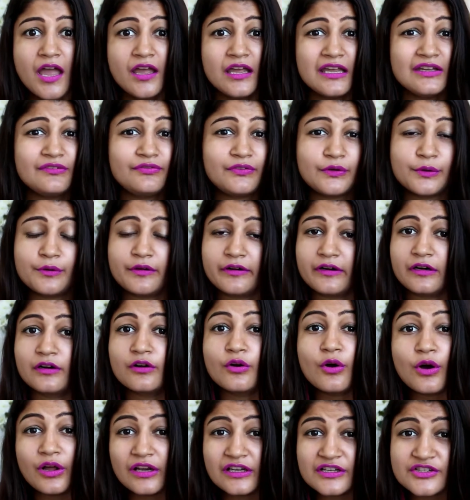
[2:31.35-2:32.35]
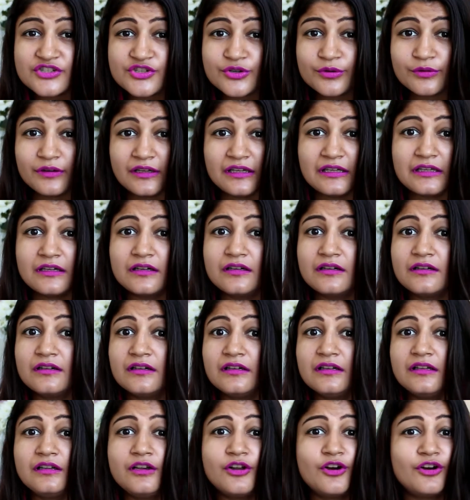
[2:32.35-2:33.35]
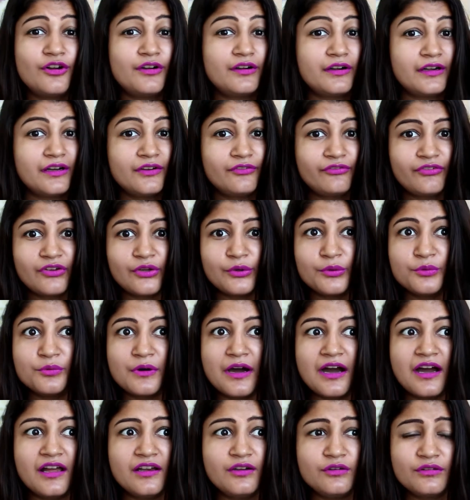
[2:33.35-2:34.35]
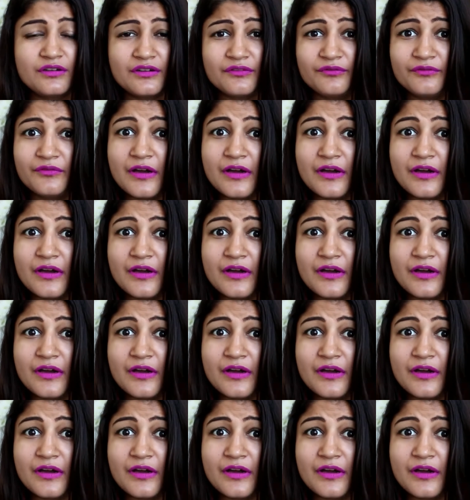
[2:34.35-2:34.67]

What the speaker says: If you are a college going girl, or if you are looking